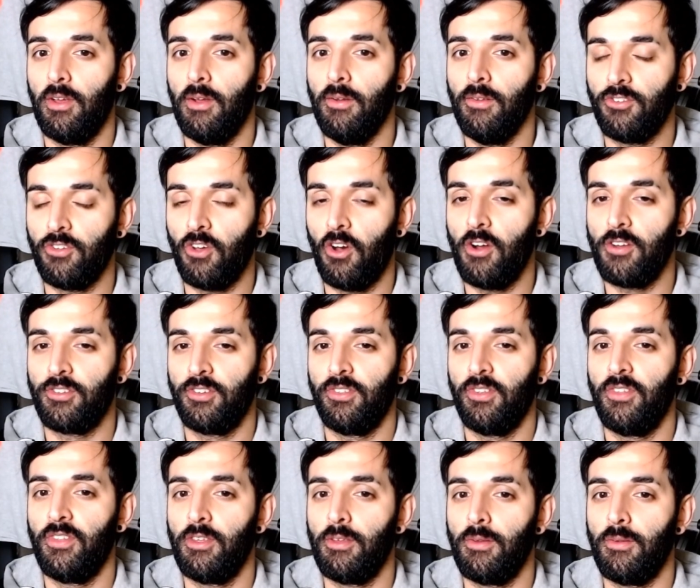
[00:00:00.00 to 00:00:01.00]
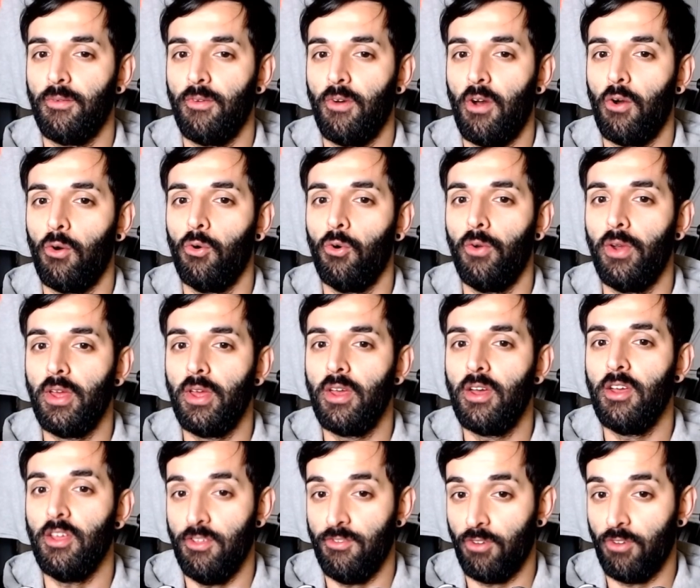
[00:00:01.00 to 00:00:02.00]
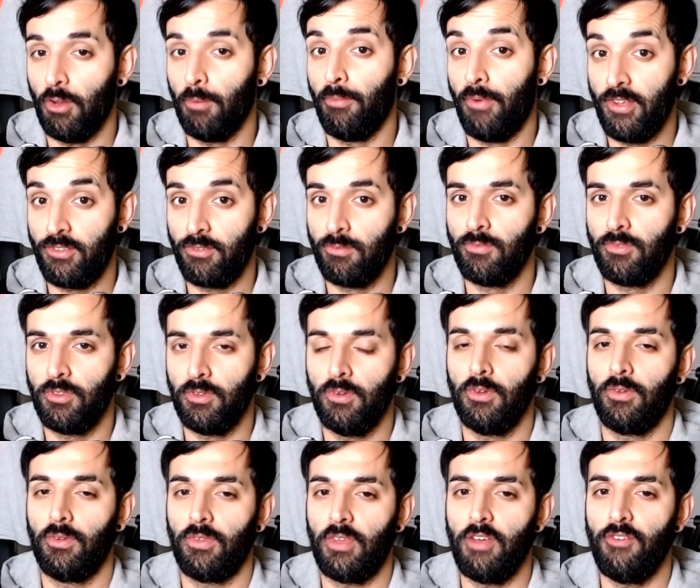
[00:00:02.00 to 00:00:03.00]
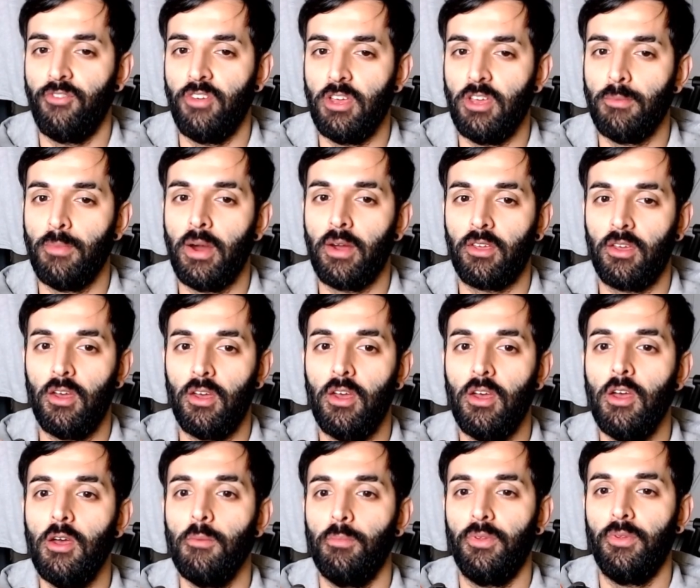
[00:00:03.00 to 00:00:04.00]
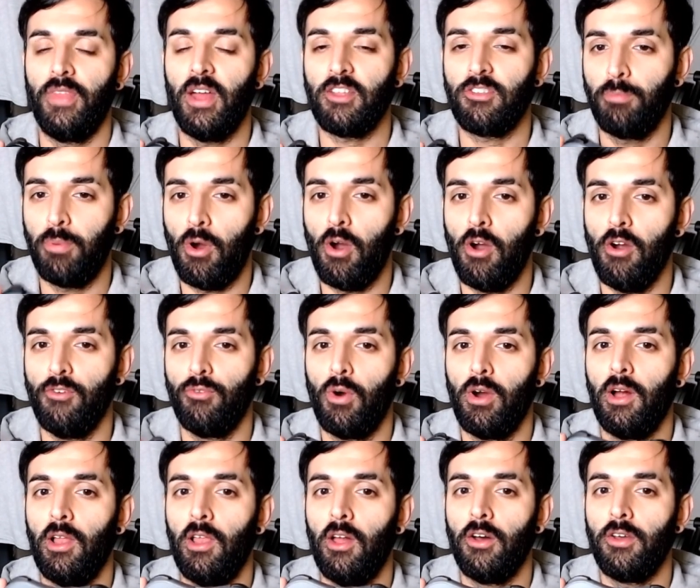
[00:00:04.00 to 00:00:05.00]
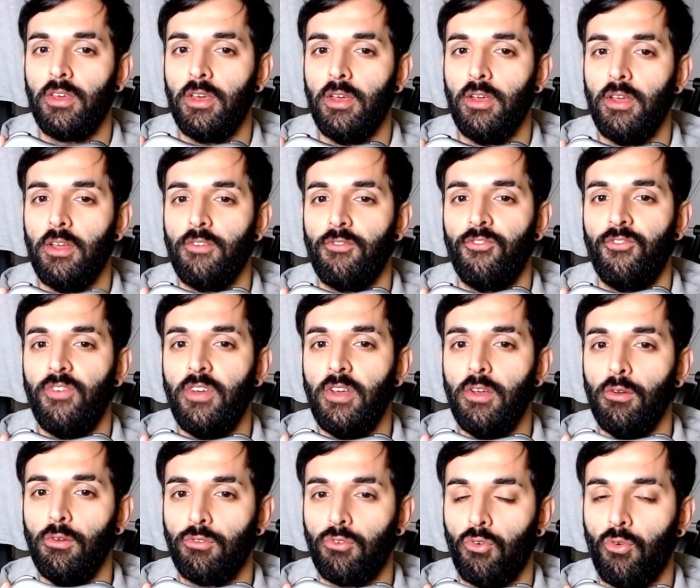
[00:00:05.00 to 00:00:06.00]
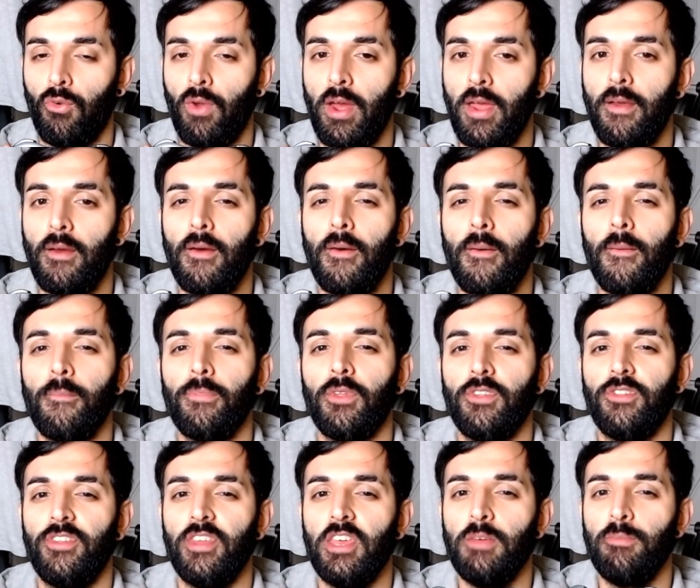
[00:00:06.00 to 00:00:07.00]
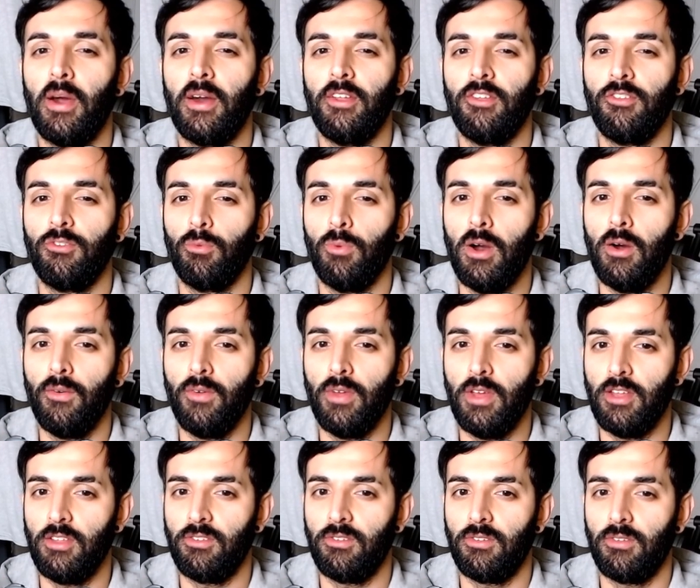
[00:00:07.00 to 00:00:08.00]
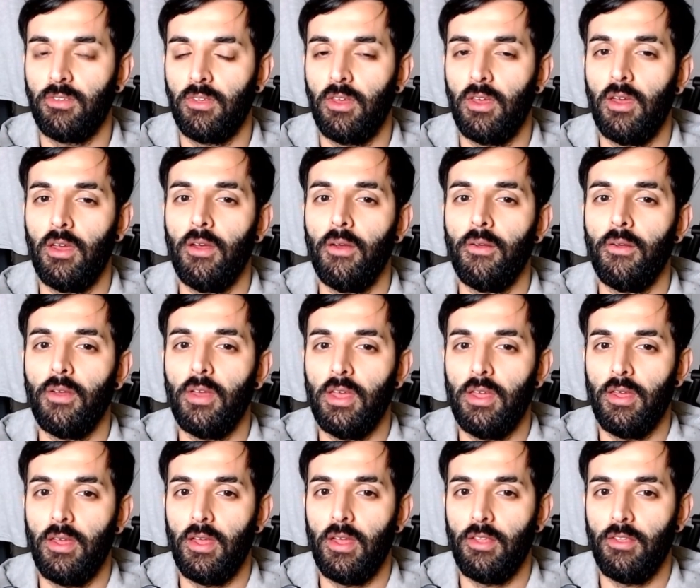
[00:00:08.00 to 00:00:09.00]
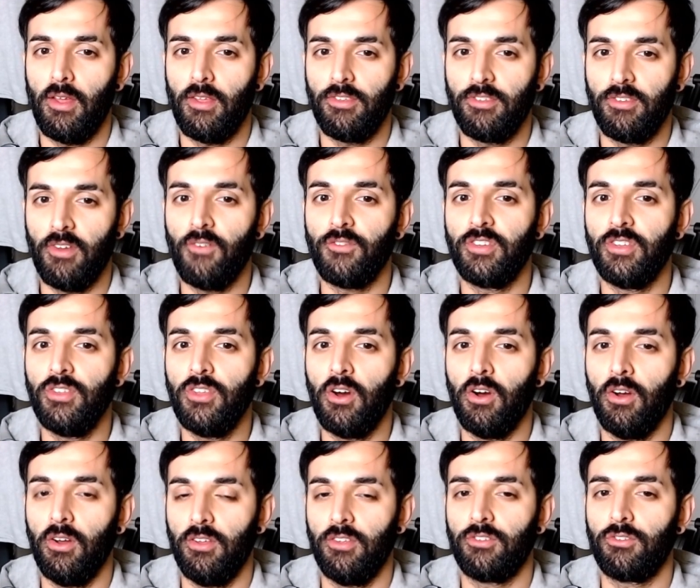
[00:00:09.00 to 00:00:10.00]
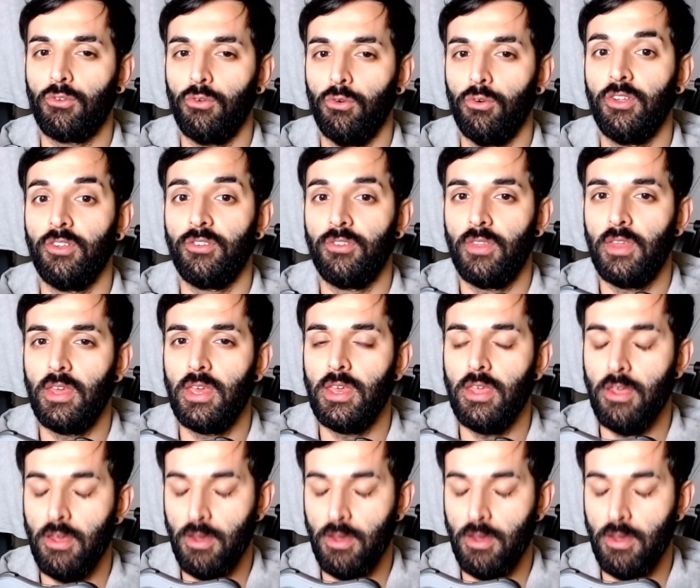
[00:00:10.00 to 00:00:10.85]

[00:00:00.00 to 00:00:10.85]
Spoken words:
tighter than the Hori. You've got to press them to get feedback, but that's part of why I like it. It feels great. The D-pad as well, it's obviously not as good as the